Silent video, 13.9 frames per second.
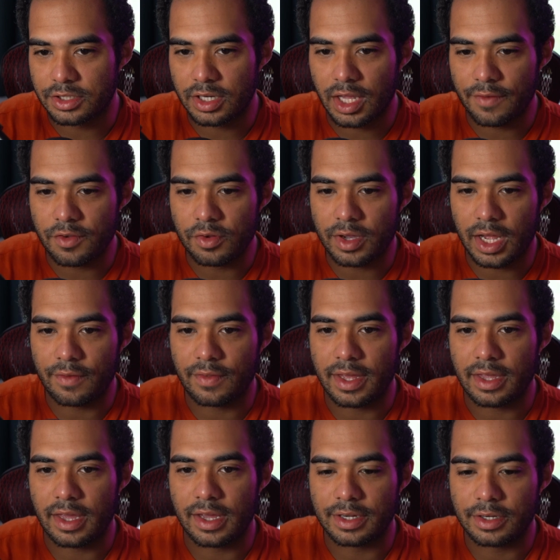give you kind of like
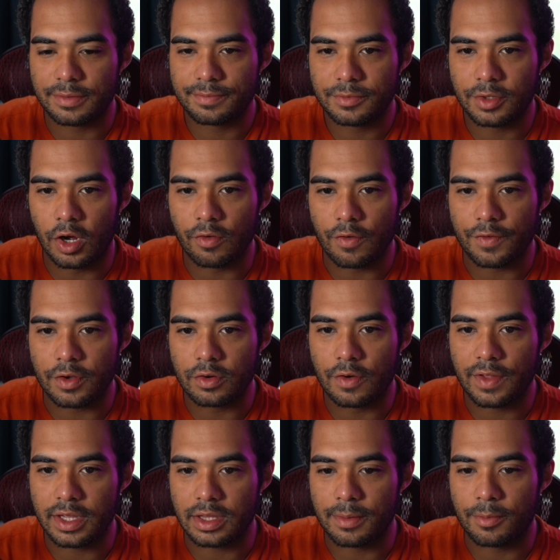an overview of
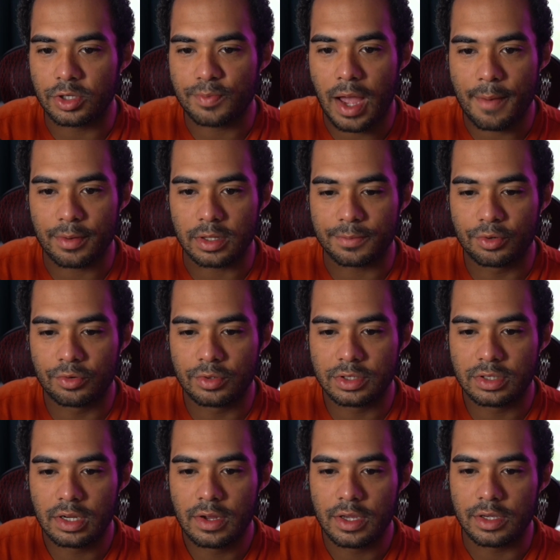like the most popular pools.
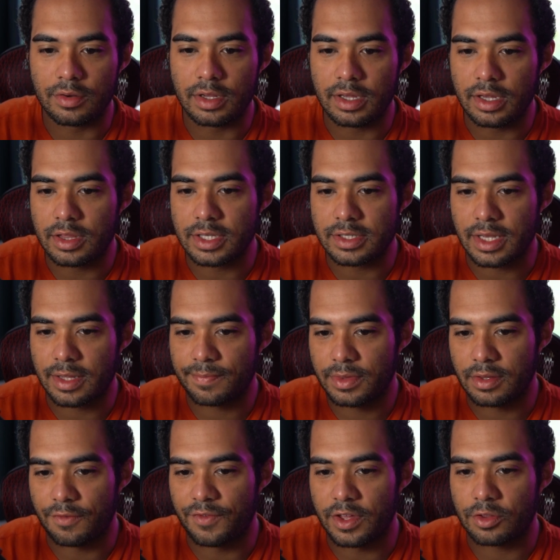Uni ETH is like
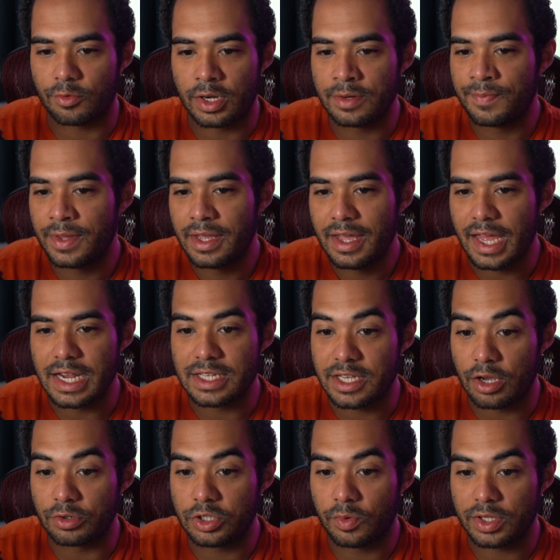the 5th one, and it
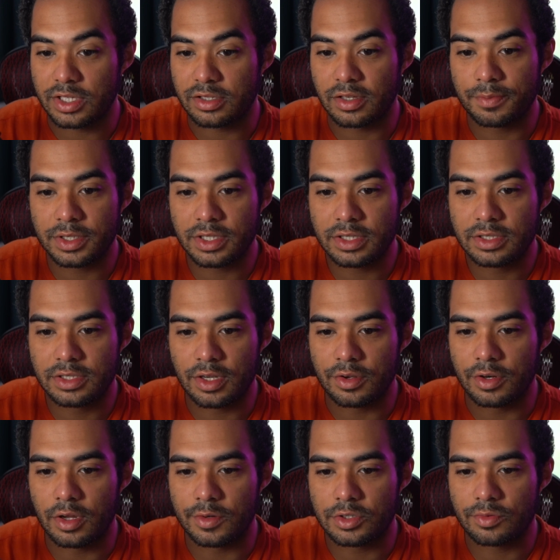tells you what the slippage is, so you
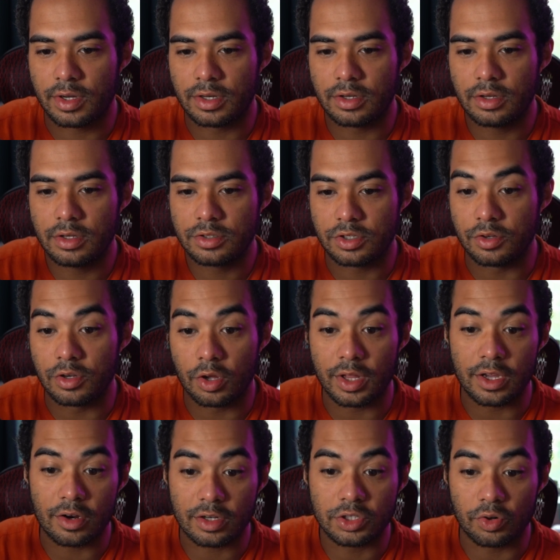know which one, so you know that
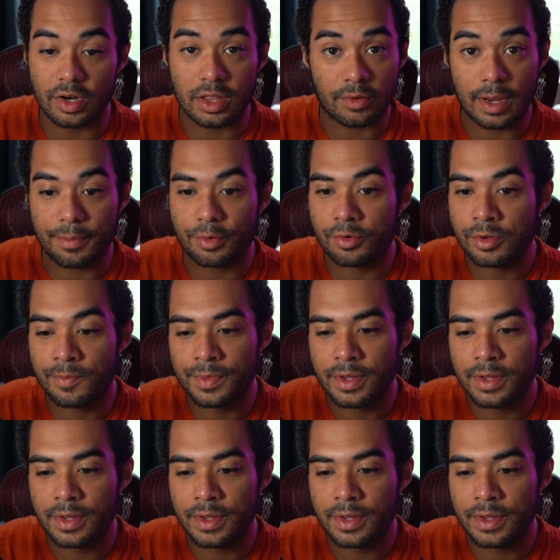you're joining the right pool.